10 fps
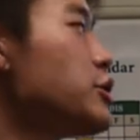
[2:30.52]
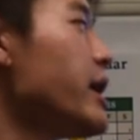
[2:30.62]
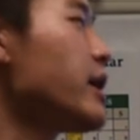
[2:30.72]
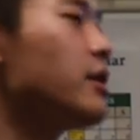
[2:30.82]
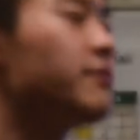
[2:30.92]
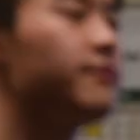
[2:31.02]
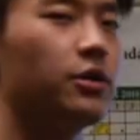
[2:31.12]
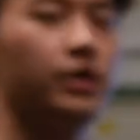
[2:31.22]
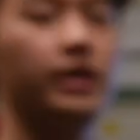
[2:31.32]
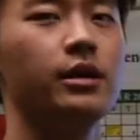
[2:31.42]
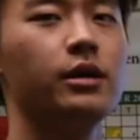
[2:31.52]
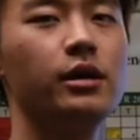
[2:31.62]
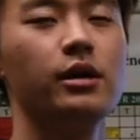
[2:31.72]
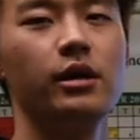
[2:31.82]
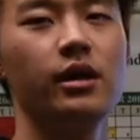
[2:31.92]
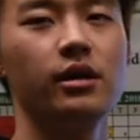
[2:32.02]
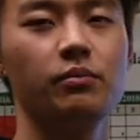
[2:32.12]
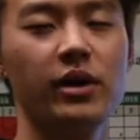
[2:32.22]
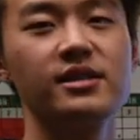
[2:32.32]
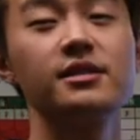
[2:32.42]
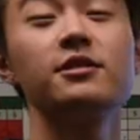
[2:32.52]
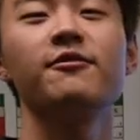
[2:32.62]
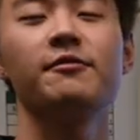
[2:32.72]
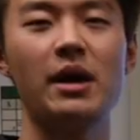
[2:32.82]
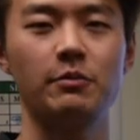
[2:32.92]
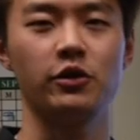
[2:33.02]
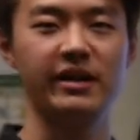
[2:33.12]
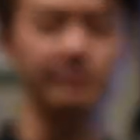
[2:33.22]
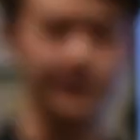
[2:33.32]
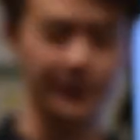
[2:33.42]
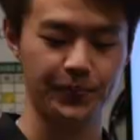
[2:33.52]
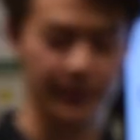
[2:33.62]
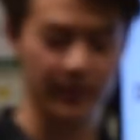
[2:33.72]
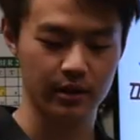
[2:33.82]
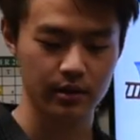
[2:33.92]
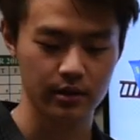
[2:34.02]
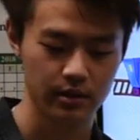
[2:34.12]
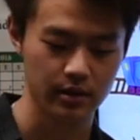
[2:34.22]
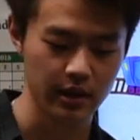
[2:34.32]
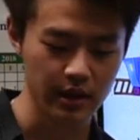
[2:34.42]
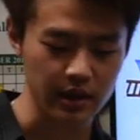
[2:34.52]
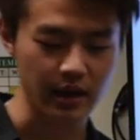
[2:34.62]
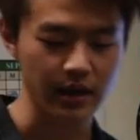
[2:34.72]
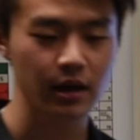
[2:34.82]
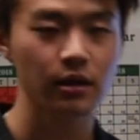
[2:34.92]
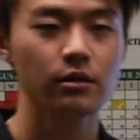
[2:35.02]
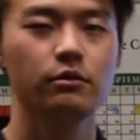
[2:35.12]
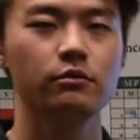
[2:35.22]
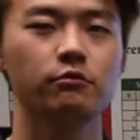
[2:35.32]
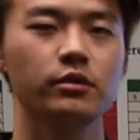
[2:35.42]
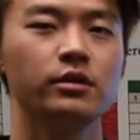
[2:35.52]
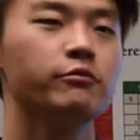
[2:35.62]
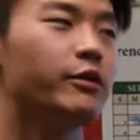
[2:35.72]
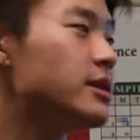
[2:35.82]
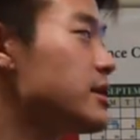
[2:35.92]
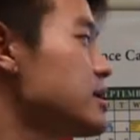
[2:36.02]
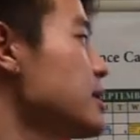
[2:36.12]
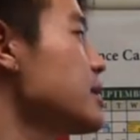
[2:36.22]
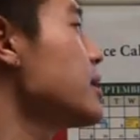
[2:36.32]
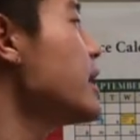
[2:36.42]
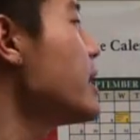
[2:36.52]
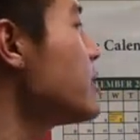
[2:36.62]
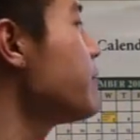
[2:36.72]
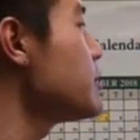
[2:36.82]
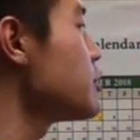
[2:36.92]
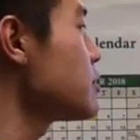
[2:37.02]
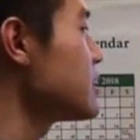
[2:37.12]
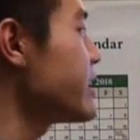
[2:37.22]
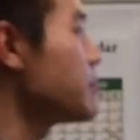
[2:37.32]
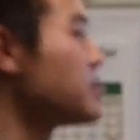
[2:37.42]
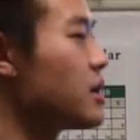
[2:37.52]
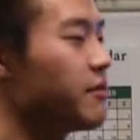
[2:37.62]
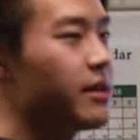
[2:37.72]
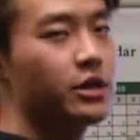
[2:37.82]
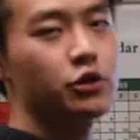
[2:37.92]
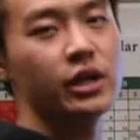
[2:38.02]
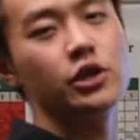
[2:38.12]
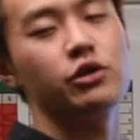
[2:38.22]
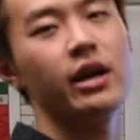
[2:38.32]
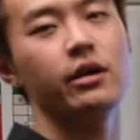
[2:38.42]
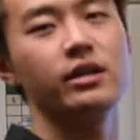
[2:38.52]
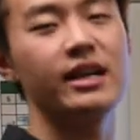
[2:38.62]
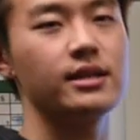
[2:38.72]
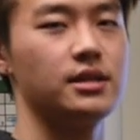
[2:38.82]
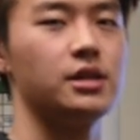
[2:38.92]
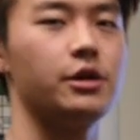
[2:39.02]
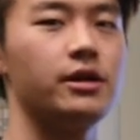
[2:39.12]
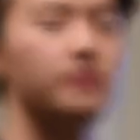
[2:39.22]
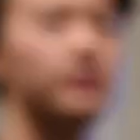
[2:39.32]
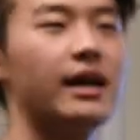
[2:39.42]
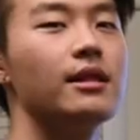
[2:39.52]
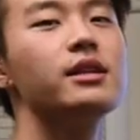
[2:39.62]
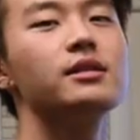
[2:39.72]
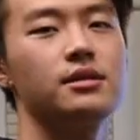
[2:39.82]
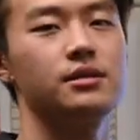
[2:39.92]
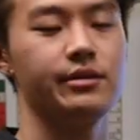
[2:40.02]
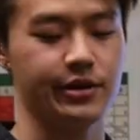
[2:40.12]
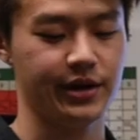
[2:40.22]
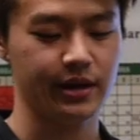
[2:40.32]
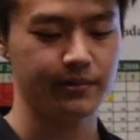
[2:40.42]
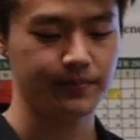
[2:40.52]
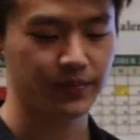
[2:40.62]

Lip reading: track of learning in the presence of a memory. Kendall wanted to study the individual steps of that train track necessary that leads us to learning.